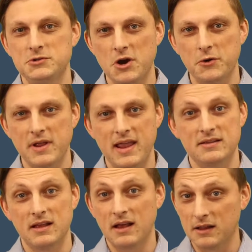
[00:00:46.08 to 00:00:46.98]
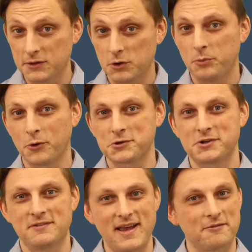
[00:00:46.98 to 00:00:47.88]
who donate a little
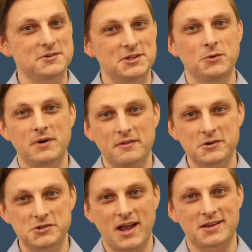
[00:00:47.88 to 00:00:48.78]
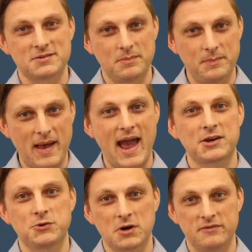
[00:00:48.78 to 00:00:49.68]
portion of every single one of their checks
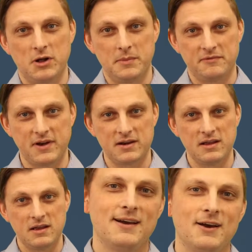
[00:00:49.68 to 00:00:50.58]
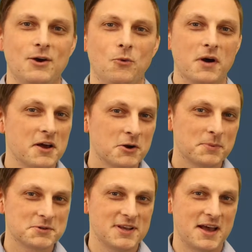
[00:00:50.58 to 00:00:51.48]
back to our development fund.
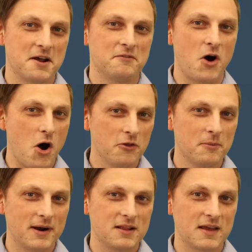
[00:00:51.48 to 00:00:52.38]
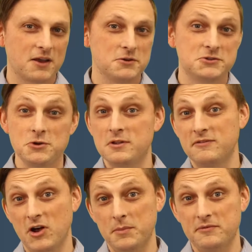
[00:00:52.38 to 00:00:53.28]
100% of all the money that goes to the
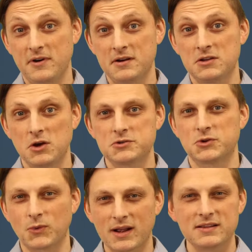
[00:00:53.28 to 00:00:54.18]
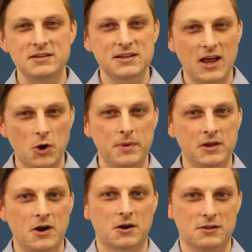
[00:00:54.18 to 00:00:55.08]
development fund goes directly to
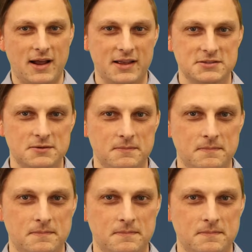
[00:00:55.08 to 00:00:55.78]
helping our clients.